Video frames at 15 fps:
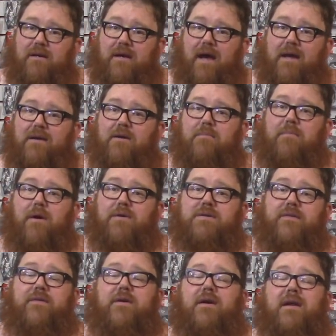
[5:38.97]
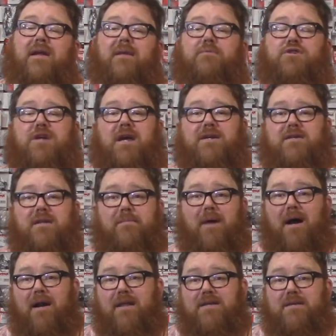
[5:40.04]
I know most of you are going to end up changing the
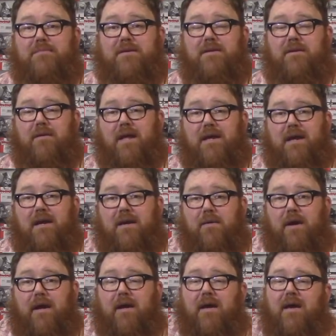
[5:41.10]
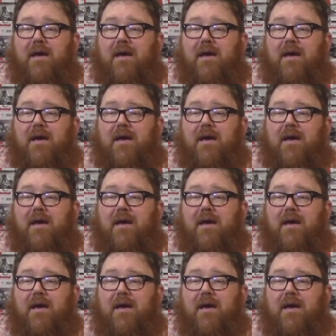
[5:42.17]
body to something you like anyway.